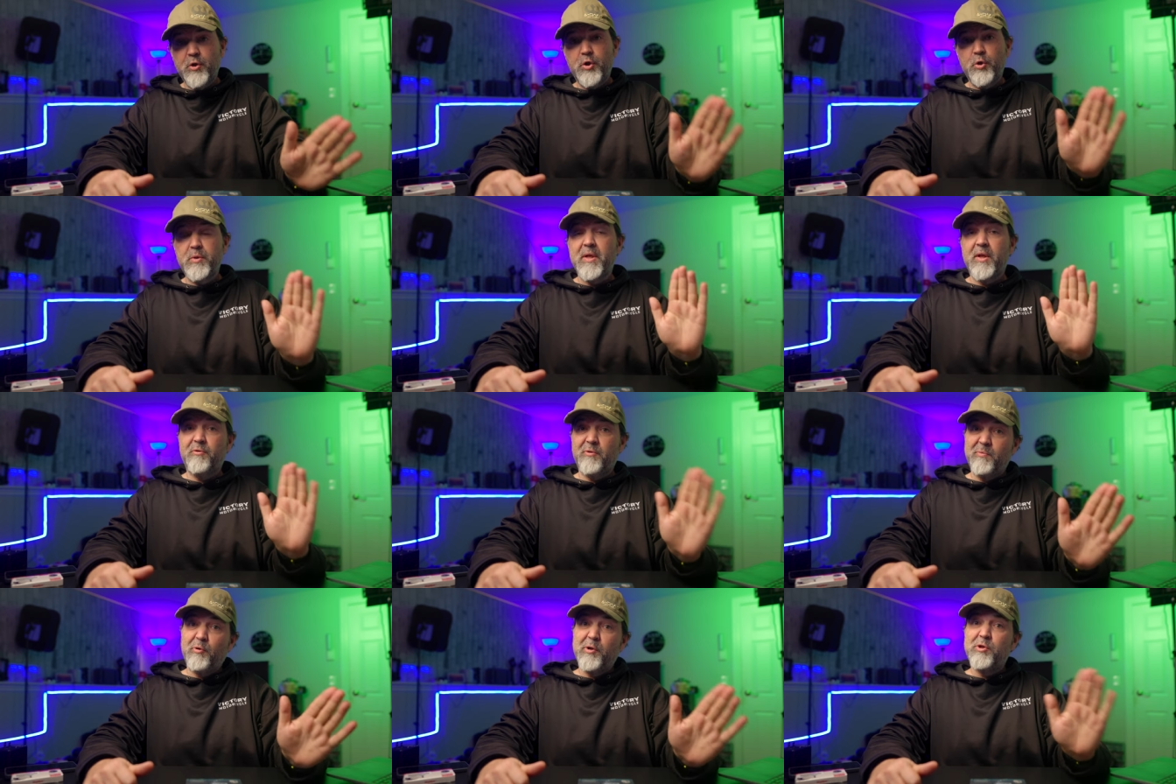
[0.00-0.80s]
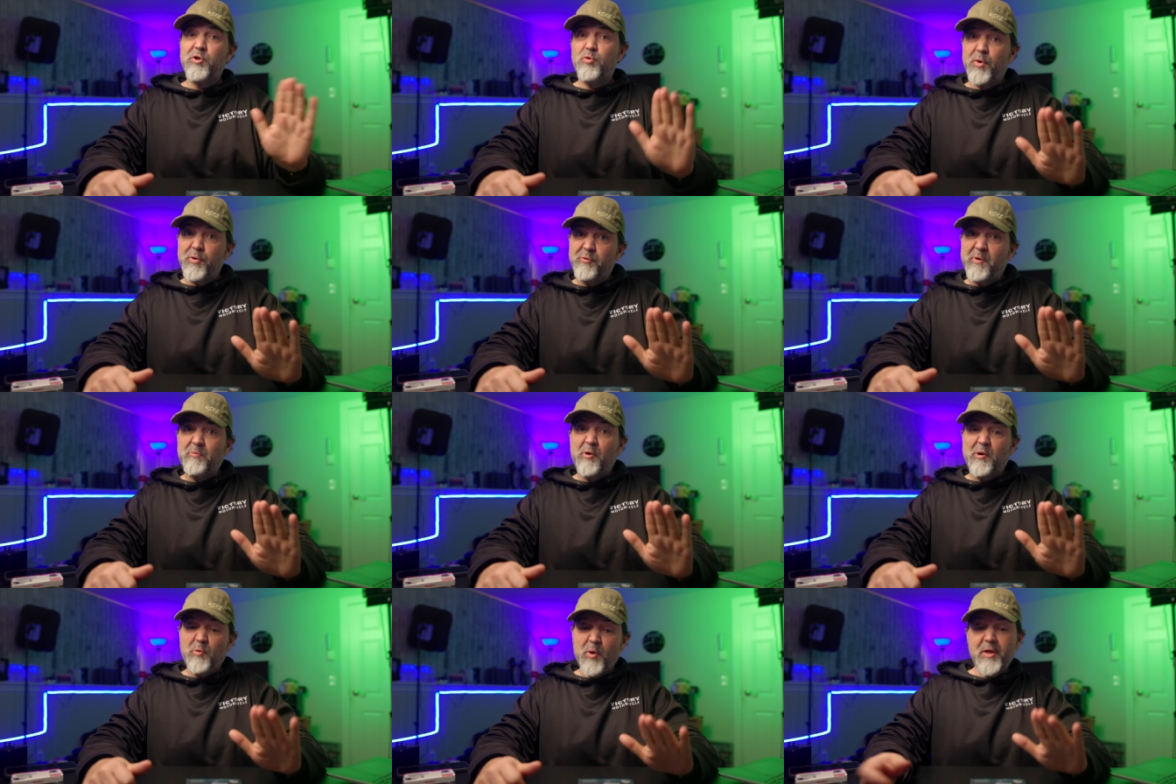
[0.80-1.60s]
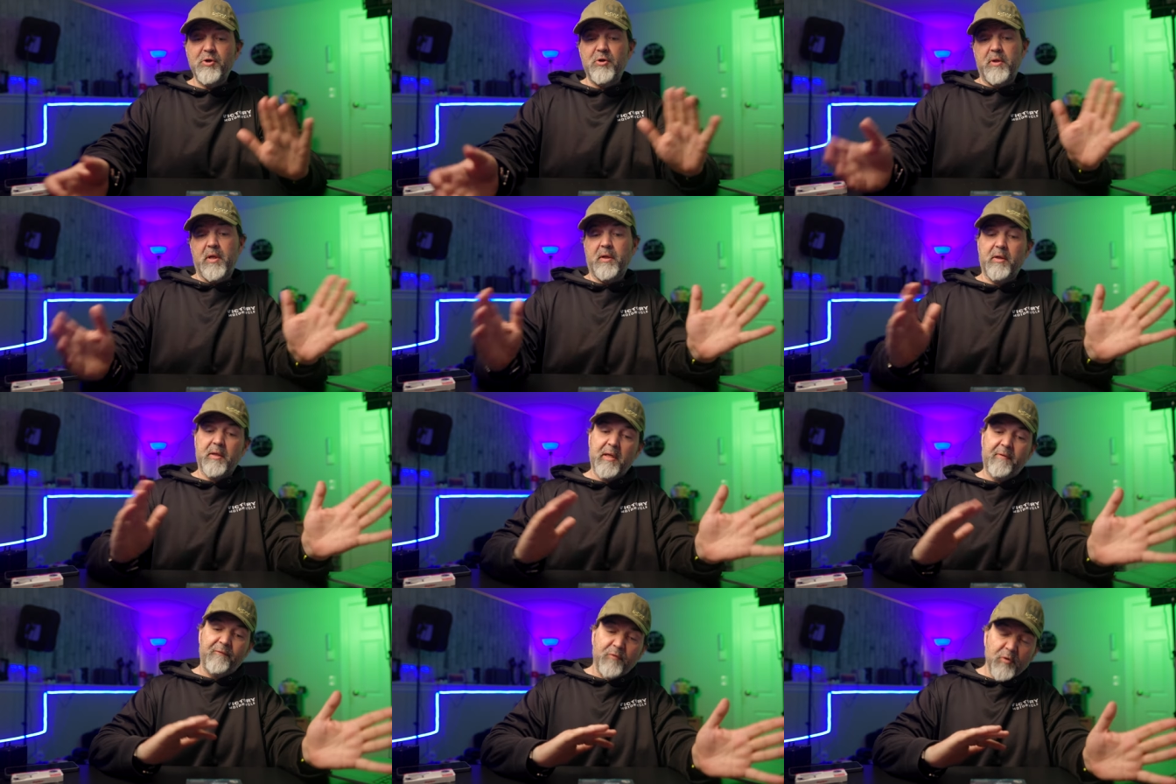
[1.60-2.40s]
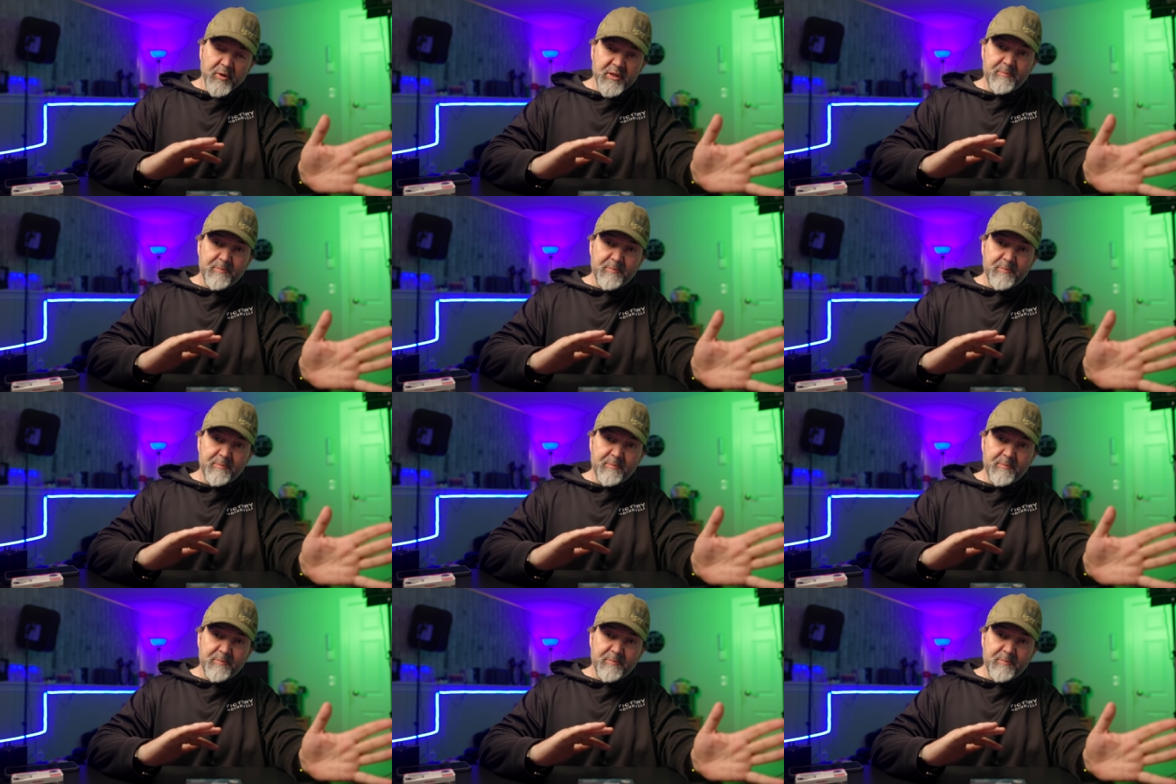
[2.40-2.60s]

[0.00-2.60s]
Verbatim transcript: using 3.2 or 3.1, you're not going to get full